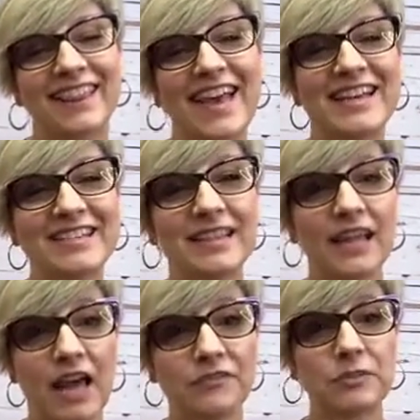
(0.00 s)
That is
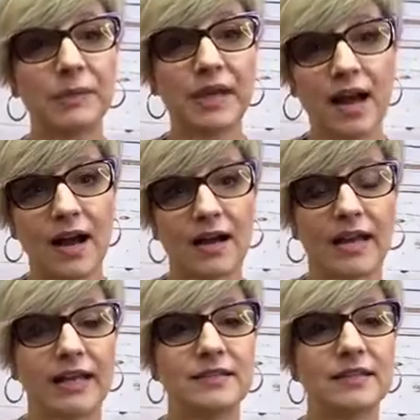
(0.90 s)
left
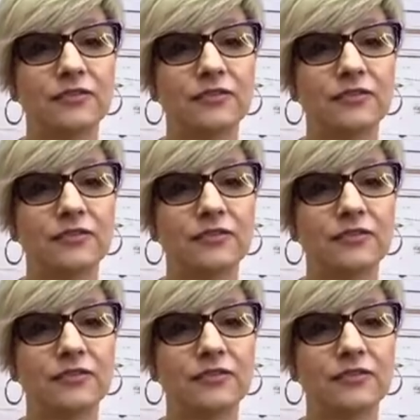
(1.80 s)
behind